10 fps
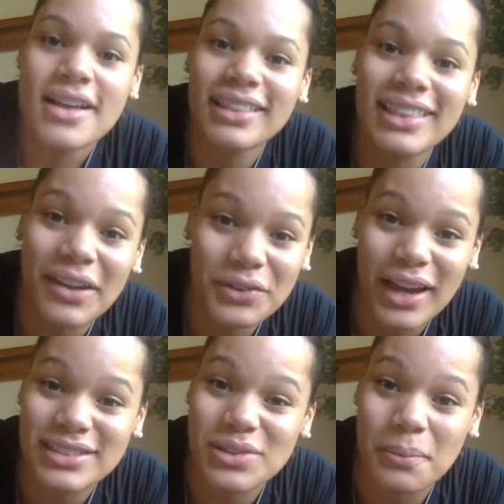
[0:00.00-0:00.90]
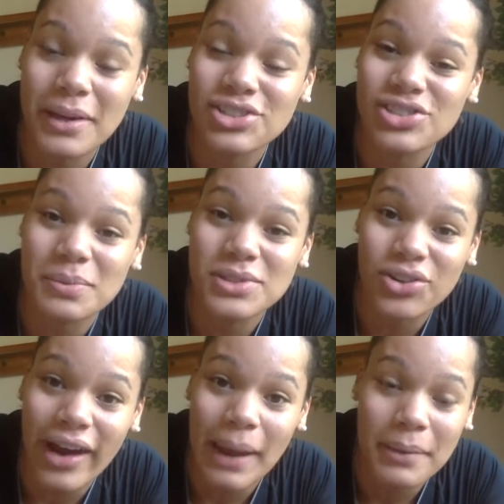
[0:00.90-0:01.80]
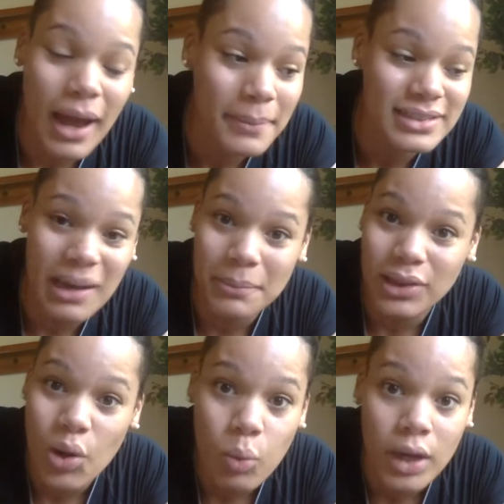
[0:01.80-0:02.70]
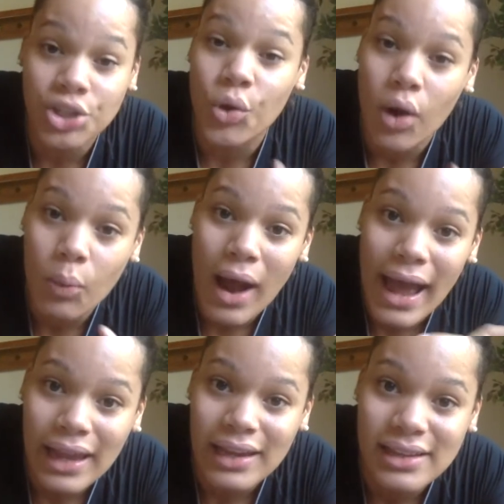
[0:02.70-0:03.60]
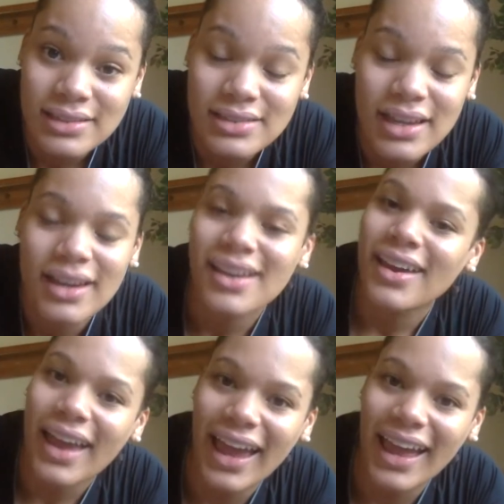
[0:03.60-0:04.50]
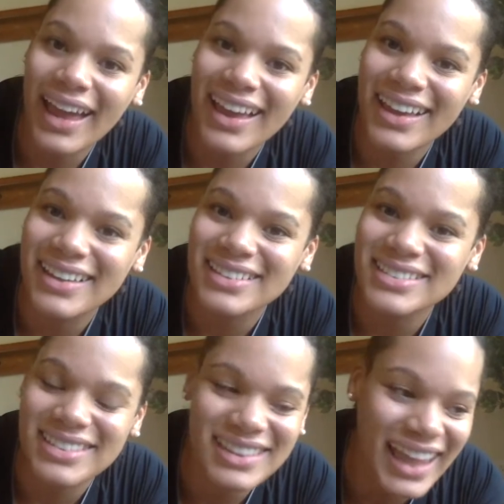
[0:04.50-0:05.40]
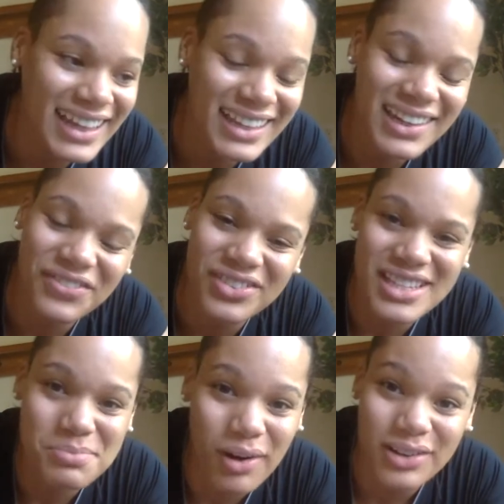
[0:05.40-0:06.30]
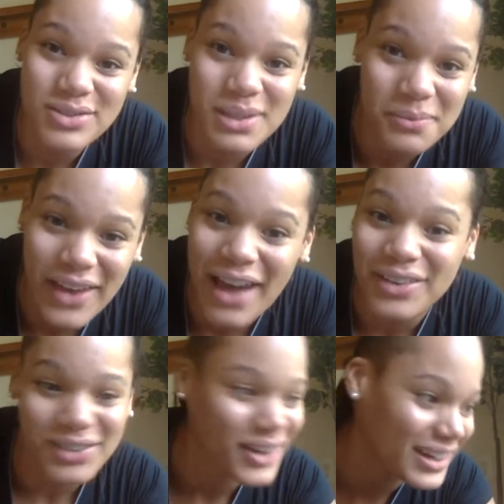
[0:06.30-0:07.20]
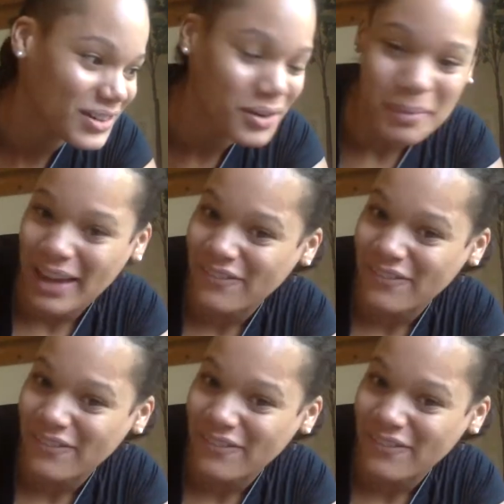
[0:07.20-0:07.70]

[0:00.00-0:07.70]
Love you guys so much. Subscribe, comment down below what your why is, and like it if this brought you some value. I know my